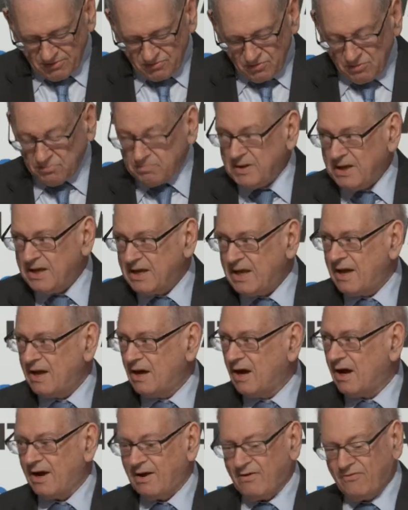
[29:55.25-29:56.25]
through
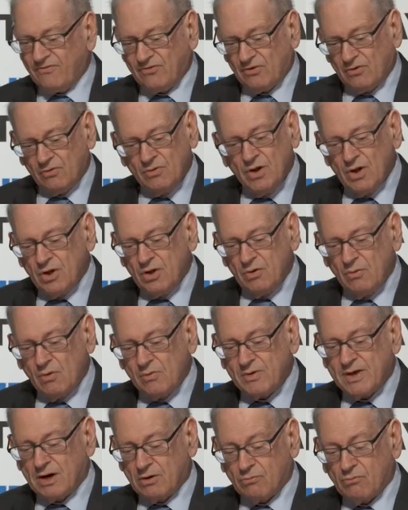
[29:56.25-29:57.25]
PKI. So you
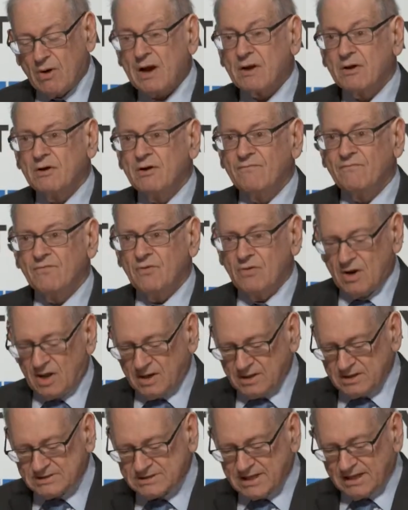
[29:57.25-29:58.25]
won't get a record if you're
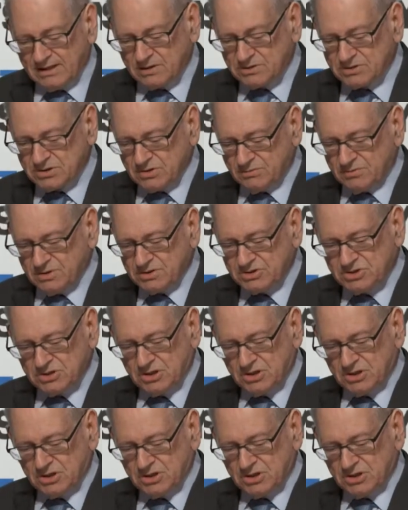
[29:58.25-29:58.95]
not entitled to it.